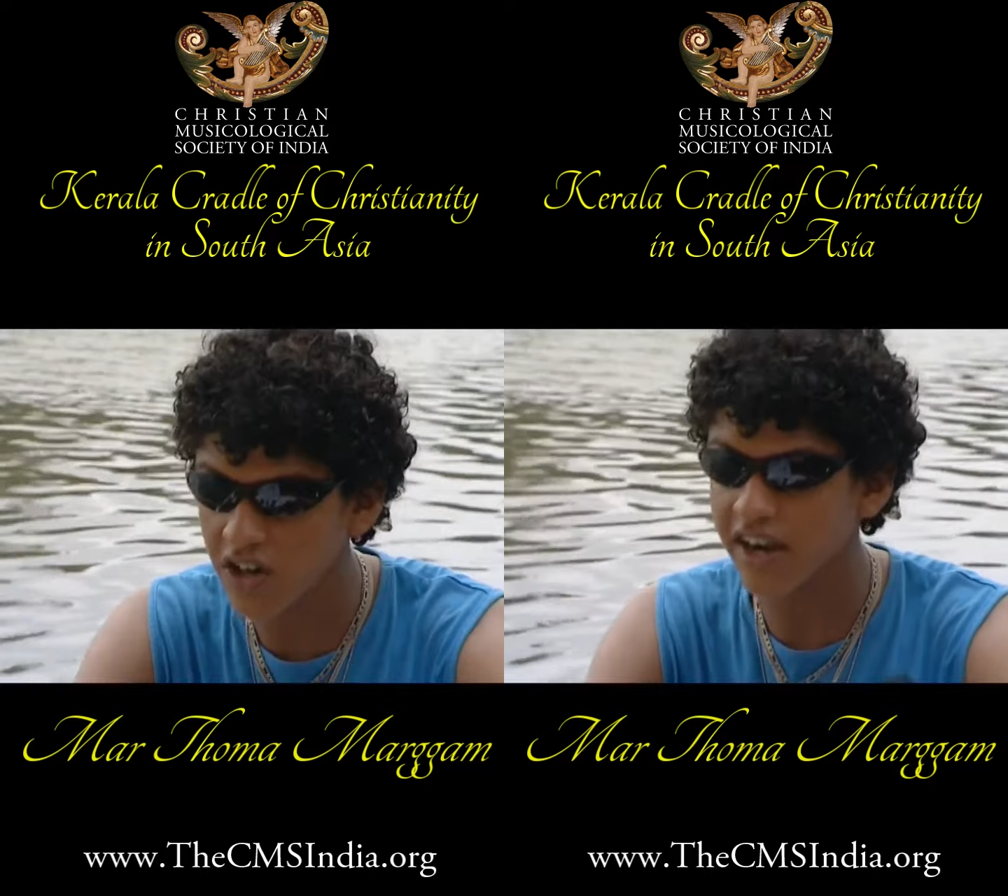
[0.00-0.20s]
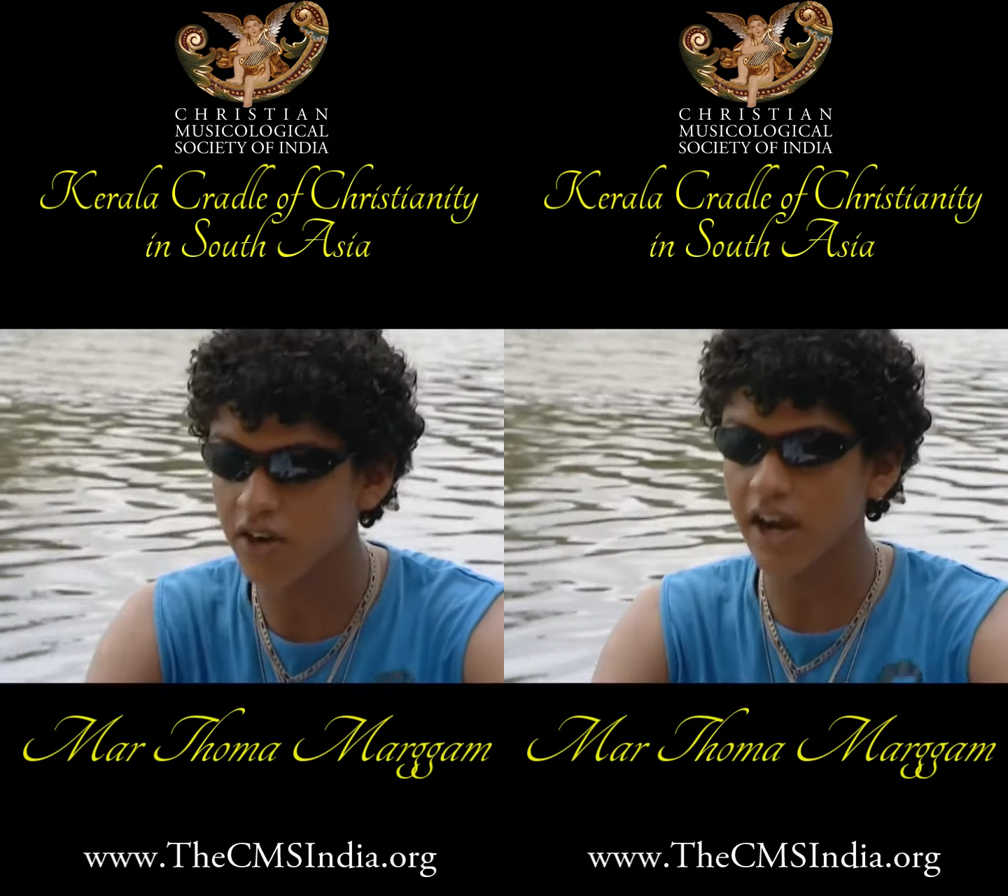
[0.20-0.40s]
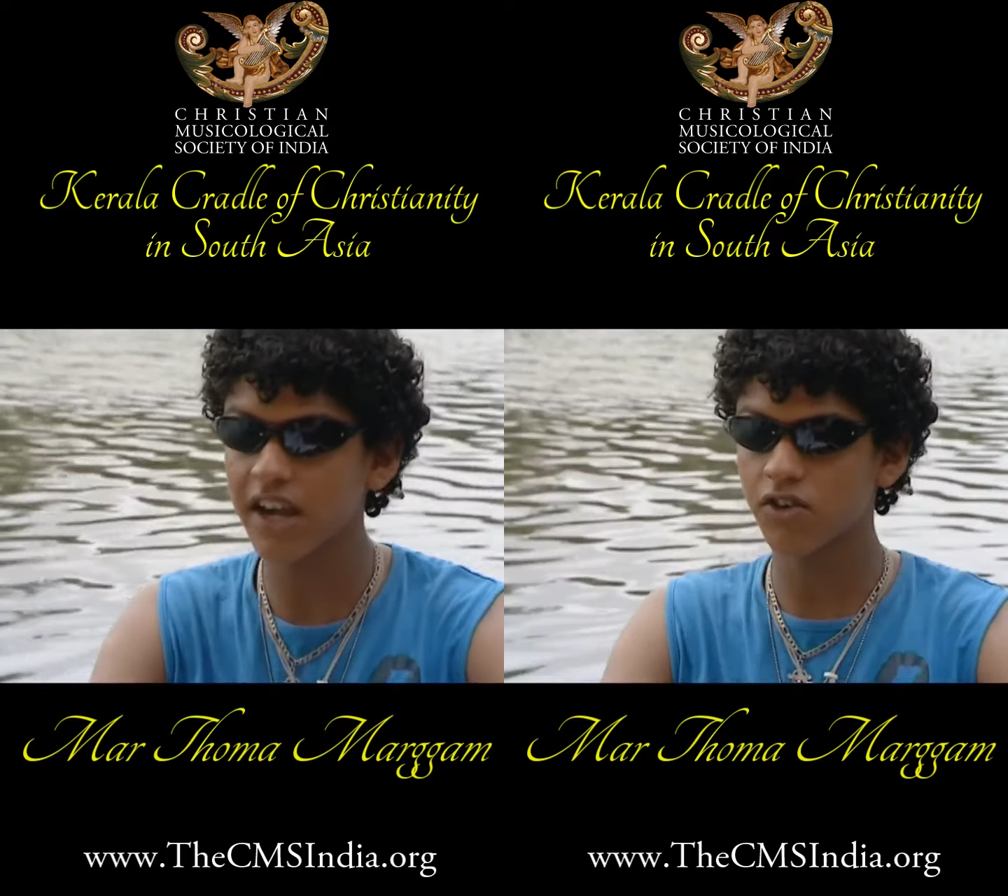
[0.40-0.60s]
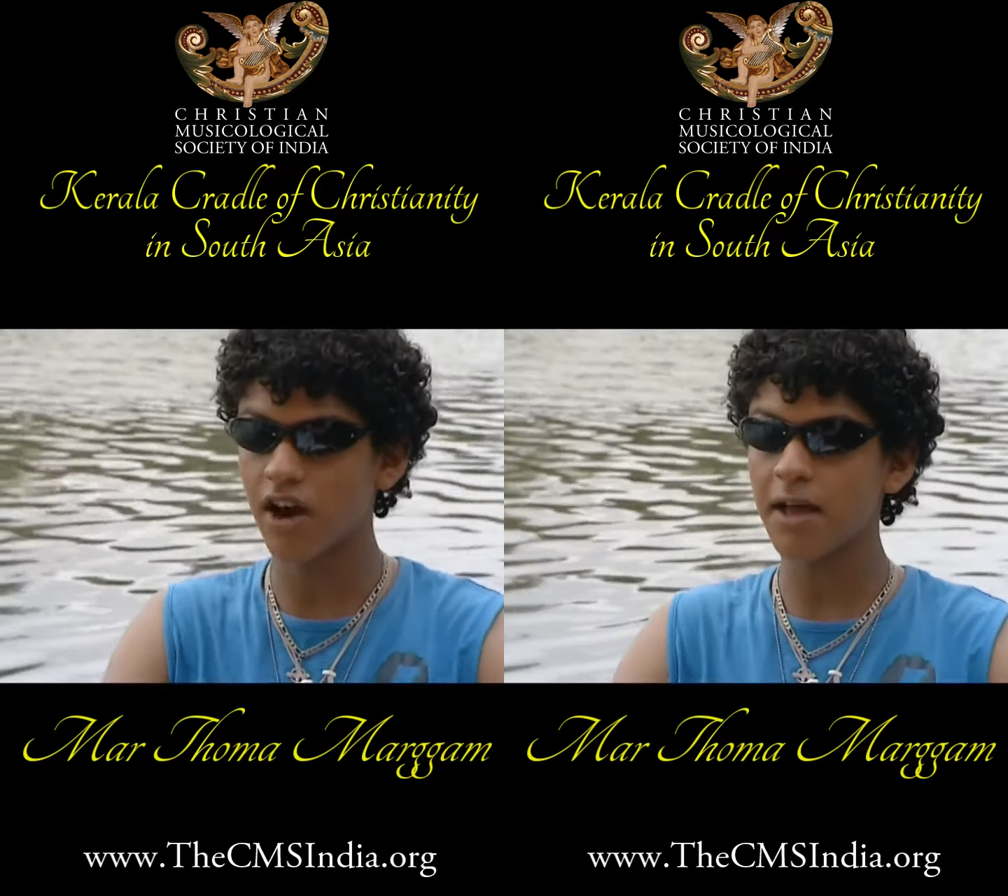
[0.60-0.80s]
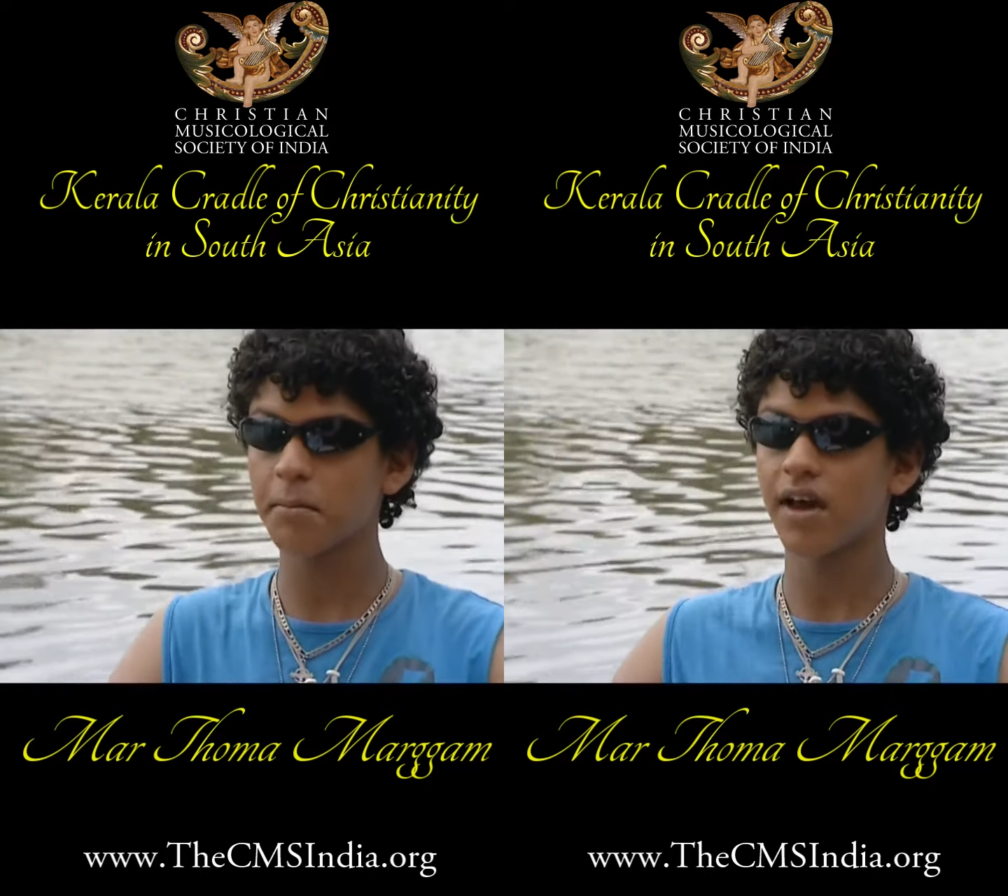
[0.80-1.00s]

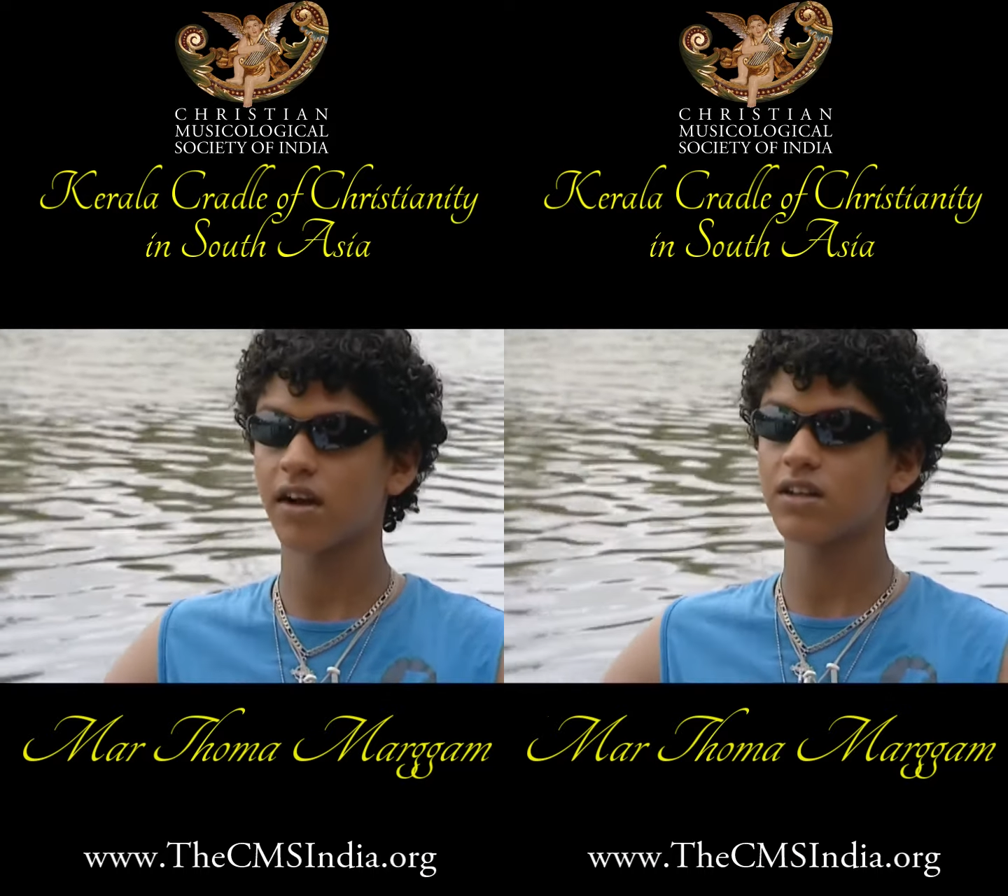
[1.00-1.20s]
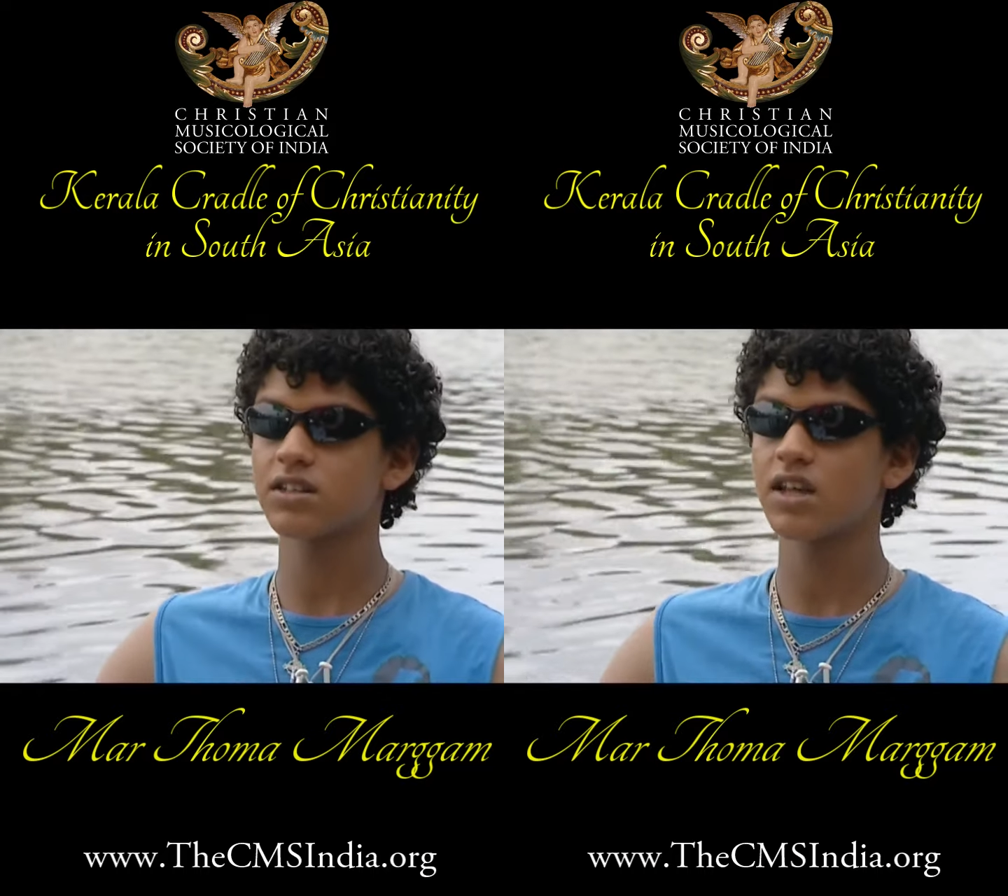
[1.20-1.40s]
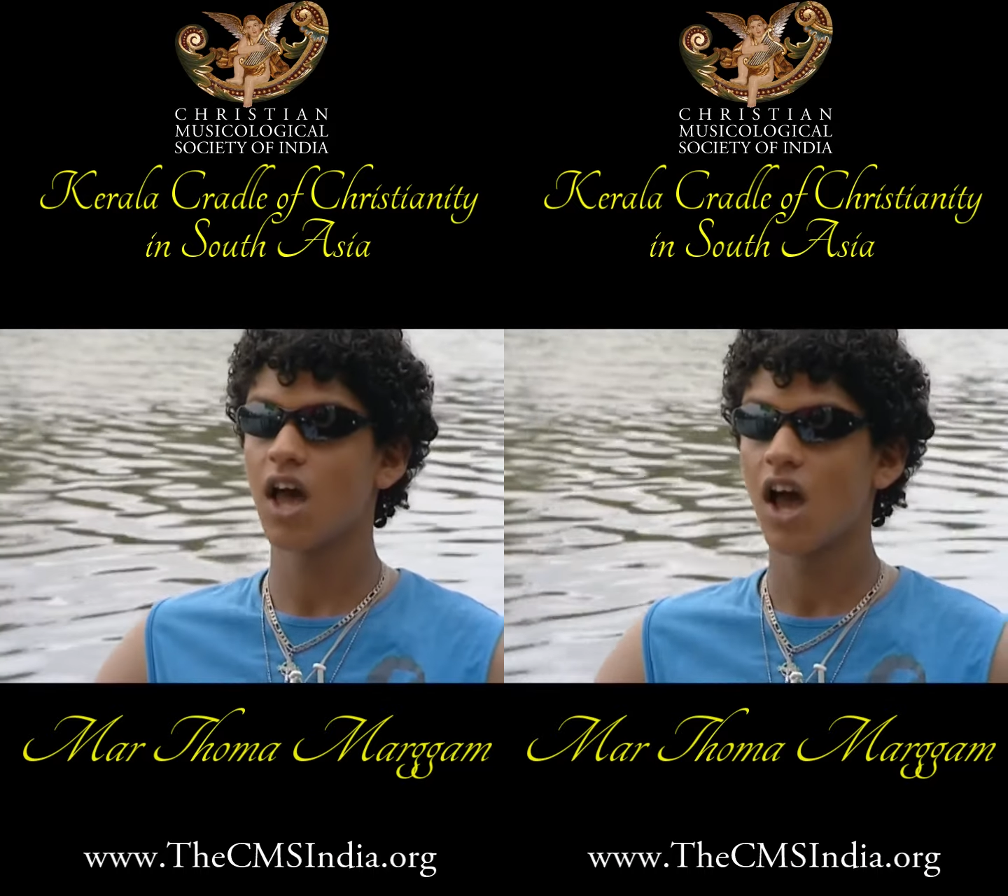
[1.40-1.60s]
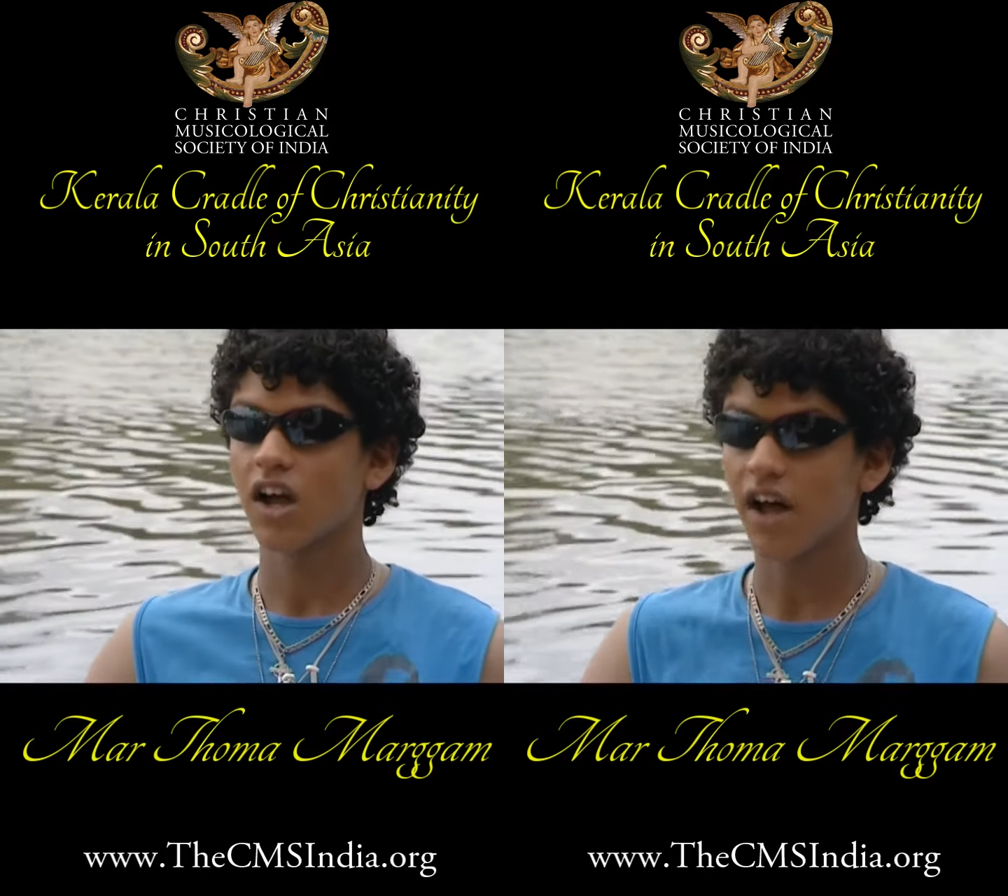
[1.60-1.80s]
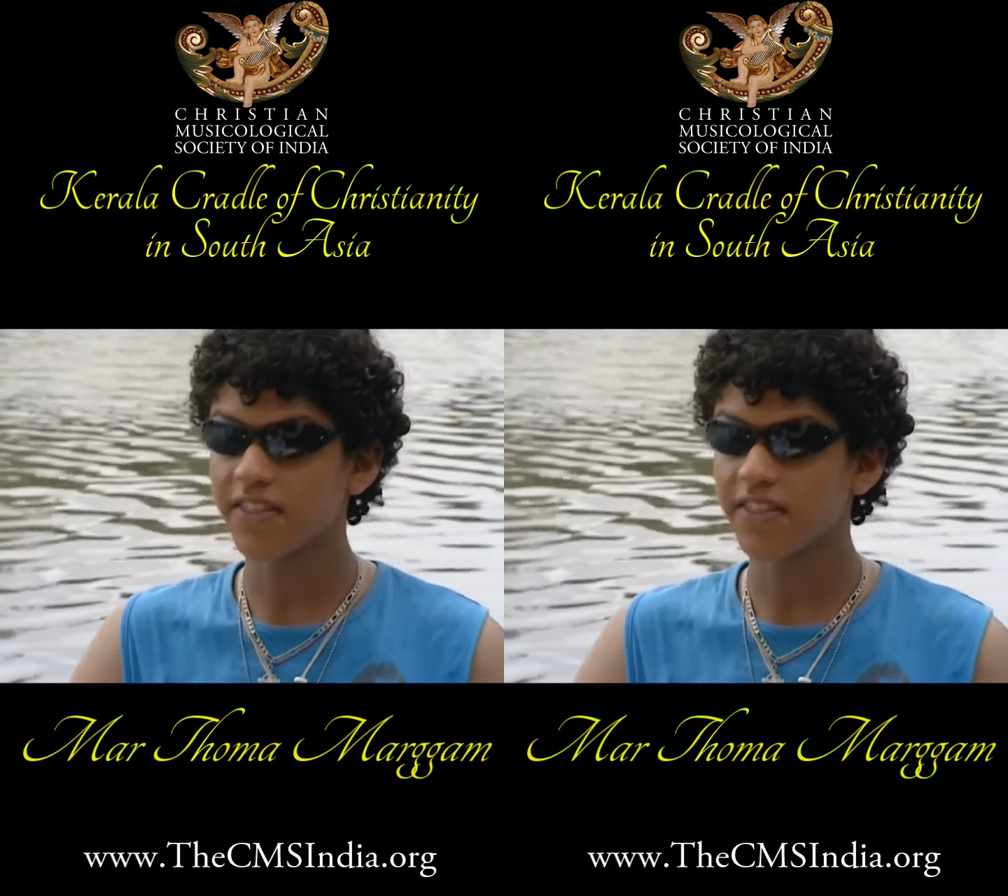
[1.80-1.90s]
great-great-great-grandparents